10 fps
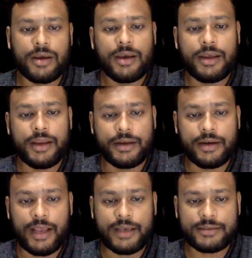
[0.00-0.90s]

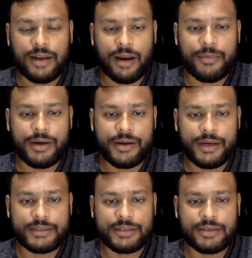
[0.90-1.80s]
international
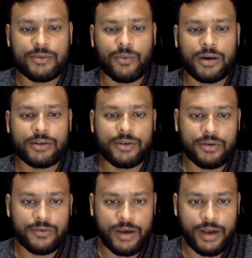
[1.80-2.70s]
arbitration and what sort
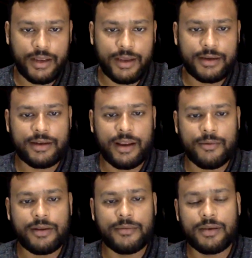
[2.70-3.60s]
of careers are
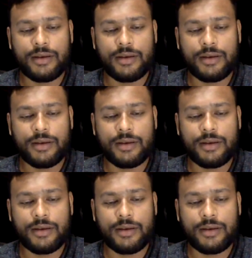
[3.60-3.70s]
available